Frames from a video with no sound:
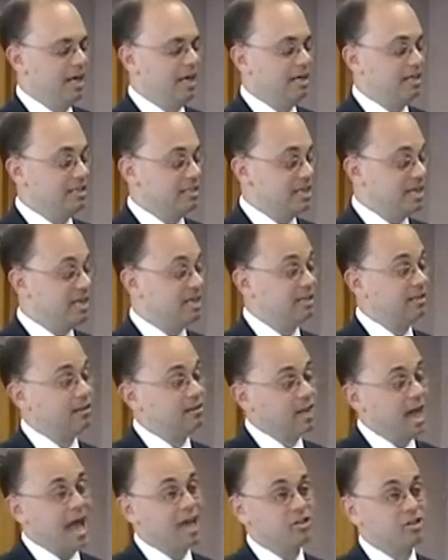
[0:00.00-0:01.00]
And indeed, in
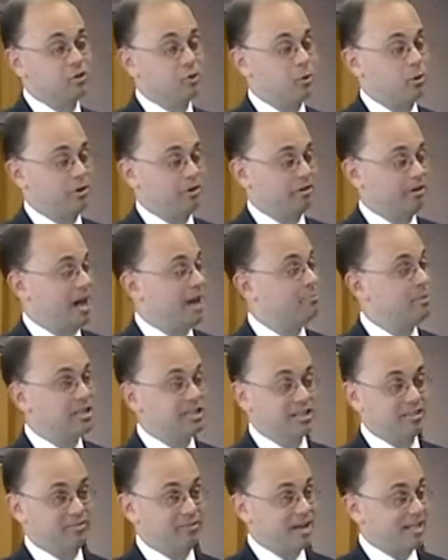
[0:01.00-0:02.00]
the last quarter, and I
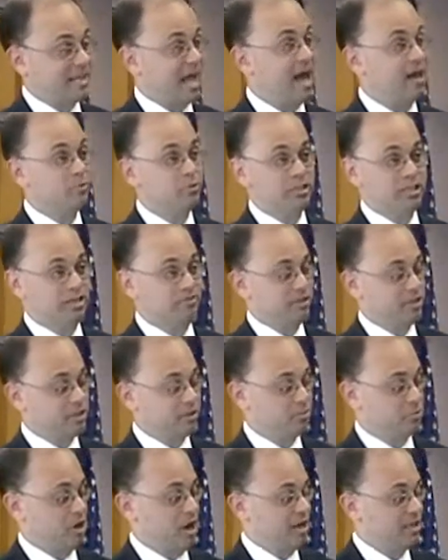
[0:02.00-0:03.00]
must confess I was even
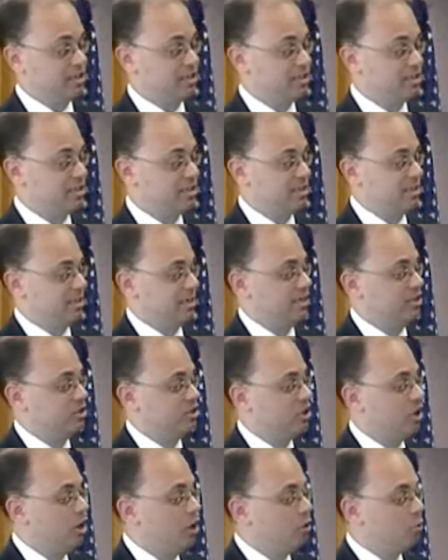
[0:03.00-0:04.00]
surprised to see
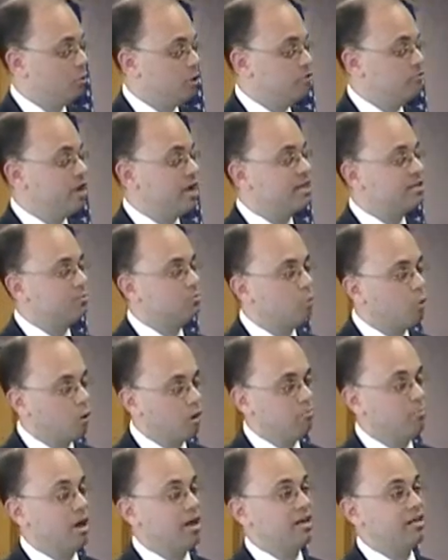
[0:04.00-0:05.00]
this, we raised
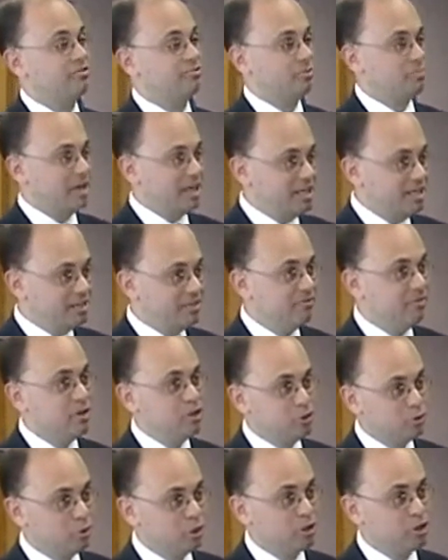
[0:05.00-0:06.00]
more money from
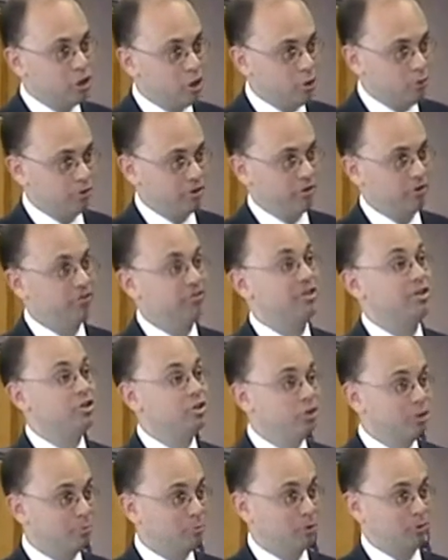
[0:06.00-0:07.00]
individual donors
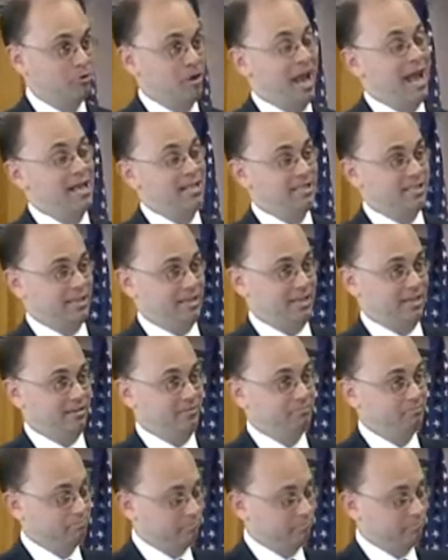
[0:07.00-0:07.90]
than Jim Moran did.